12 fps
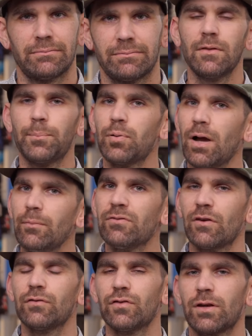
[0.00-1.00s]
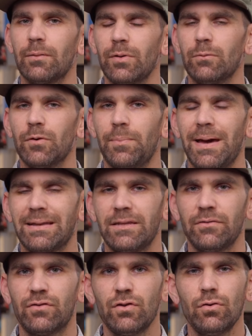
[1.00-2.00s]
The Prime is also coming with
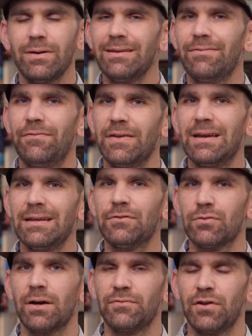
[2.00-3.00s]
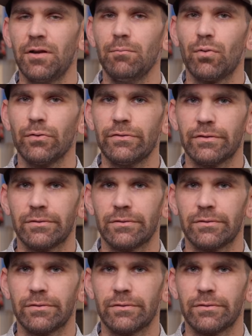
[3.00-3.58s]
MacDev's new Infinity Drive chain bolt